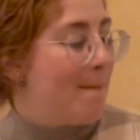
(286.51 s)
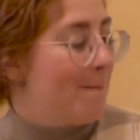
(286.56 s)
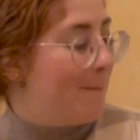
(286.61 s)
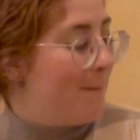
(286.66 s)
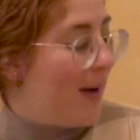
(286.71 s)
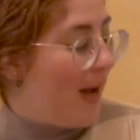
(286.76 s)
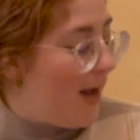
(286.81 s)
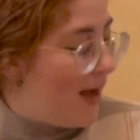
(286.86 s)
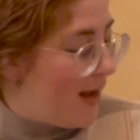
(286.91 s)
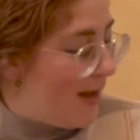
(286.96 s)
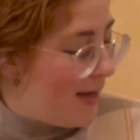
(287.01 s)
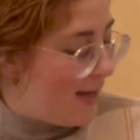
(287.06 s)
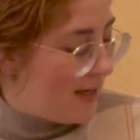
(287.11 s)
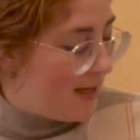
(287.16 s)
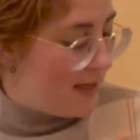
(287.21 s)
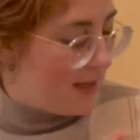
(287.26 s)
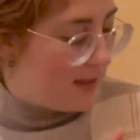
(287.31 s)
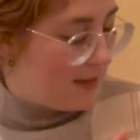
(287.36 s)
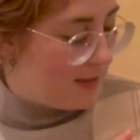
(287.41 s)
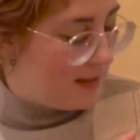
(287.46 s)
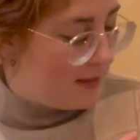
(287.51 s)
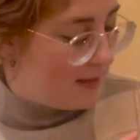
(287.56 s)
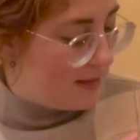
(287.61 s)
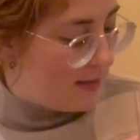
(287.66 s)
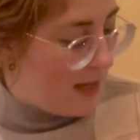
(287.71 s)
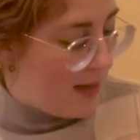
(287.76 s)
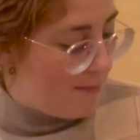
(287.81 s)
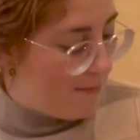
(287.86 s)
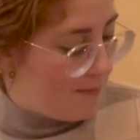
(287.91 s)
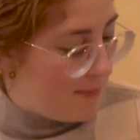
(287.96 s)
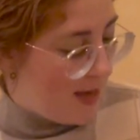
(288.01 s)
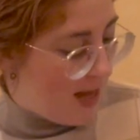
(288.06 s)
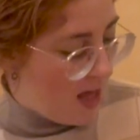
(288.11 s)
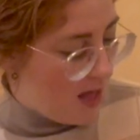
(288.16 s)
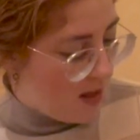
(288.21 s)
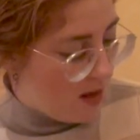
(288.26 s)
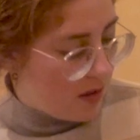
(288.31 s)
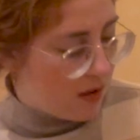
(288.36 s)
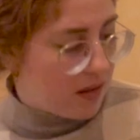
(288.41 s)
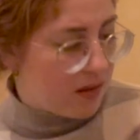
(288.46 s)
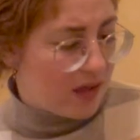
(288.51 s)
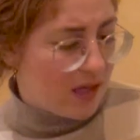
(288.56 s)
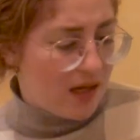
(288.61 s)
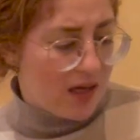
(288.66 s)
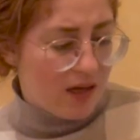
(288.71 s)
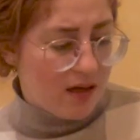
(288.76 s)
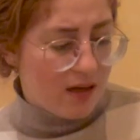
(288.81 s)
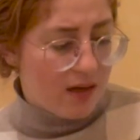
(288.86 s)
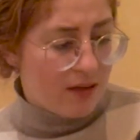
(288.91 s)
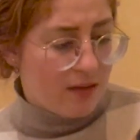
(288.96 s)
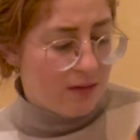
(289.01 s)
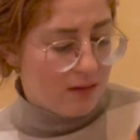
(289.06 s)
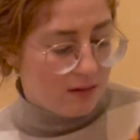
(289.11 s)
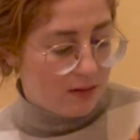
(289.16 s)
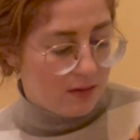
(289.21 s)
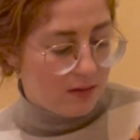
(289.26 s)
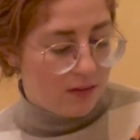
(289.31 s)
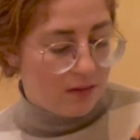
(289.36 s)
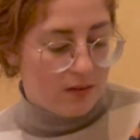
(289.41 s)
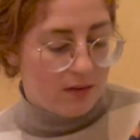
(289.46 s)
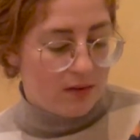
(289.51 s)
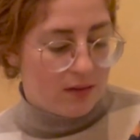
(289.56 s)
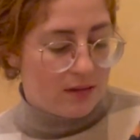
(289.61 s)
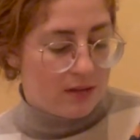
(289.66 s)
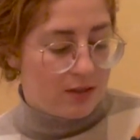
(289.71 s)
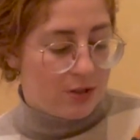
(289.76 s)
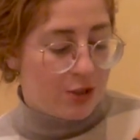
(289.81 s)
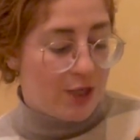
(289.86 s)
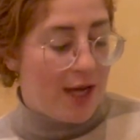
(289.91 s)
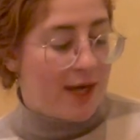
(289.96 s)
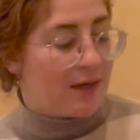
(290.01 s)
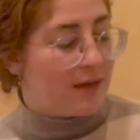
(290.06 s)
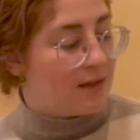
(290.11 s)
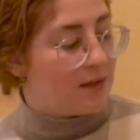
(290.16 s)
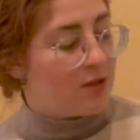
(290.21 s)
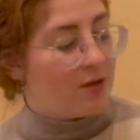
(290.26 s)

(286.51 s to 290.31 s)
by Samantha Shannon.